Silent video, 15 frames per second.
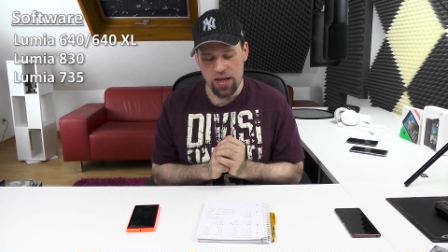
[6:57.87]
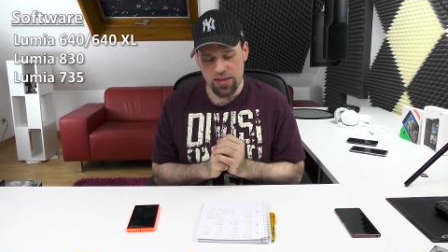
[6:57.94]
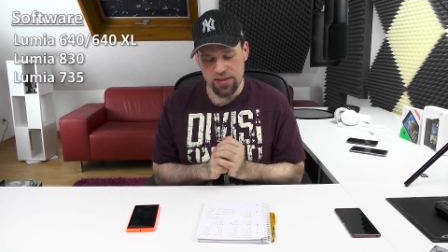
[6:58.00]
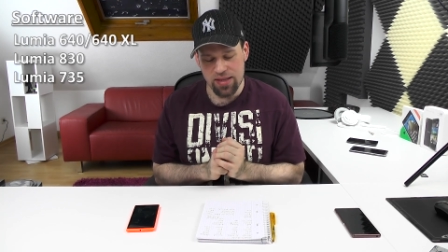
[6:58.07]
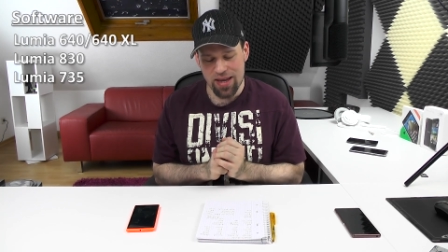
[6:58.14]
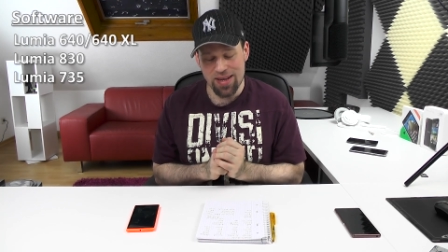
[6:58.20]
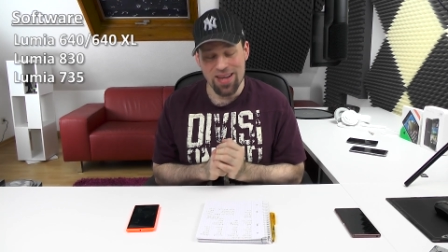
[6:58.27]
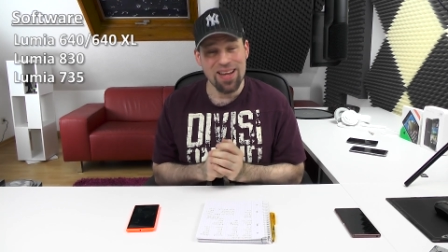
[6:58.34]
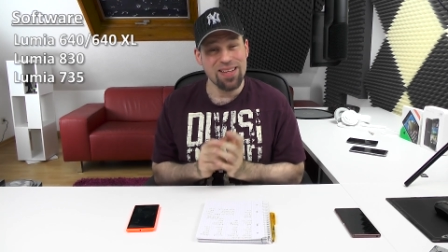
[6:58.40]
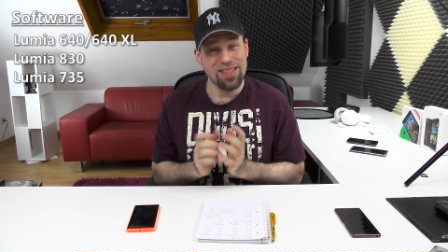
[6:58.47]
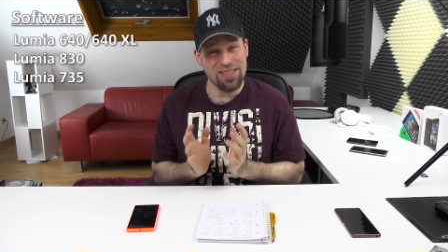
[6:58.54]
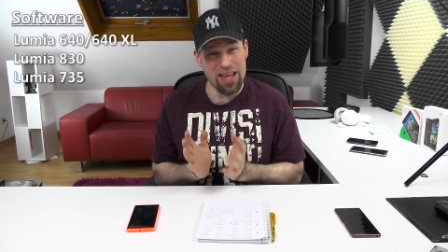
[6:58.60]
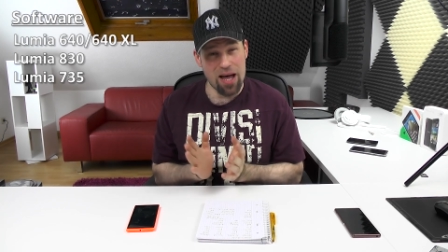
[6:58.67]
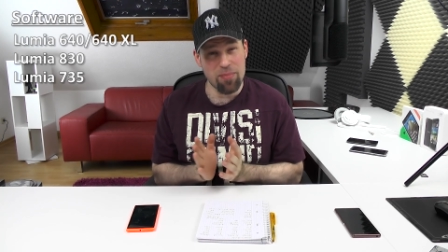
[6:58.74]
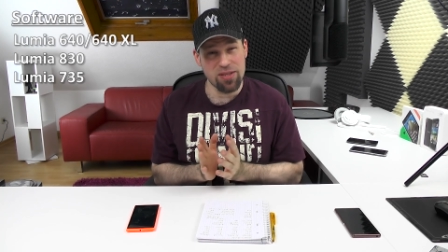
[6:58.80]
Then
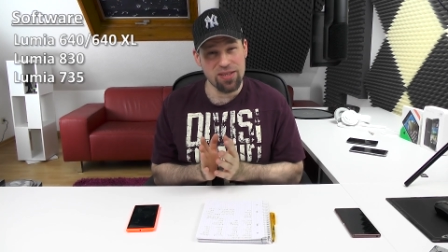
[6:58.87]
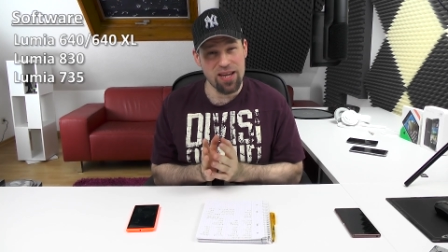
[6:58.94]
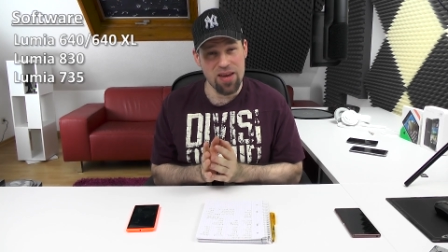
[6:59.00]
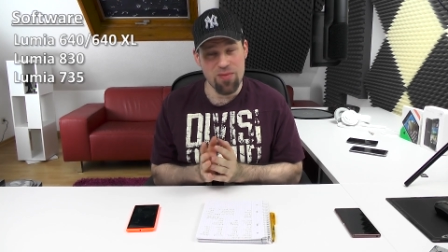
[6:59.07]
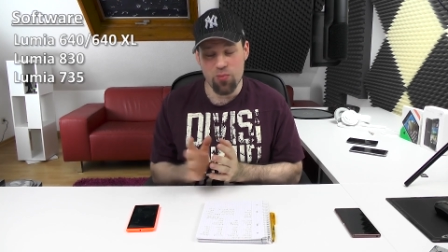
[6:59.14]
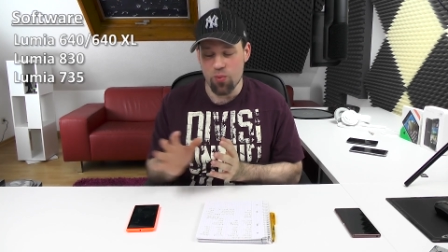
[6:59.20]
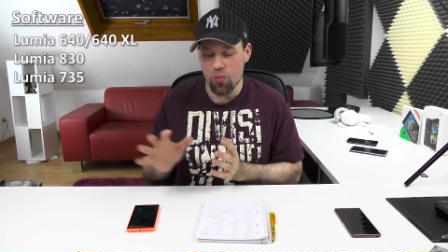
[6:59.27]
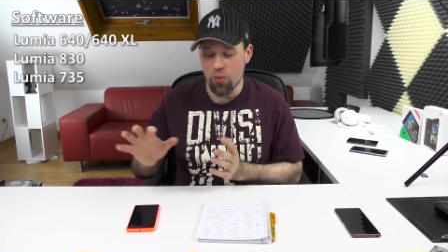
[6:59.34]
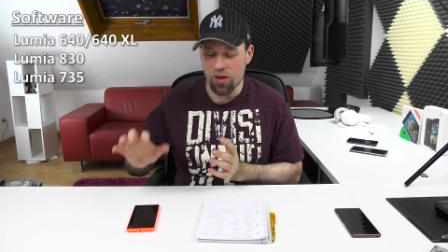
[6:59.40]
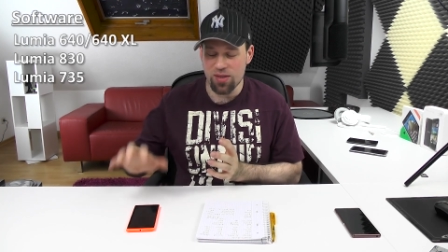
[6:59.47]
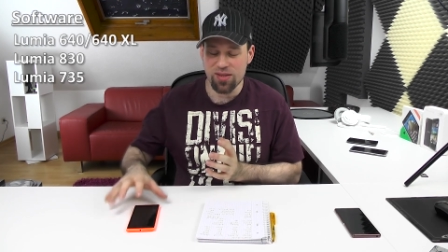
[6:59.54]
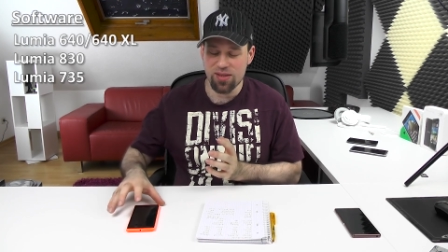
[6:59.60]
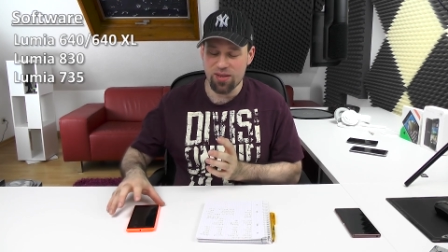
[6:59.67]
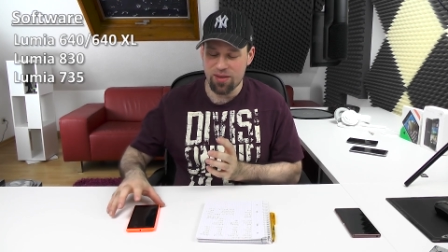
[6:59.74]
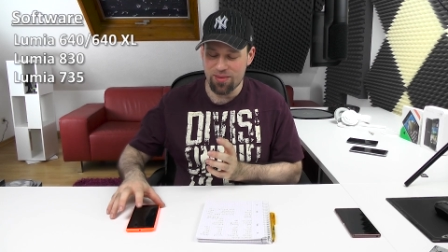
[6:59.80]
double tap
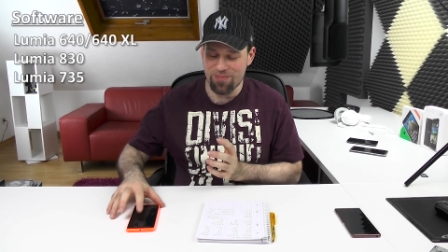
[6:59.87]
was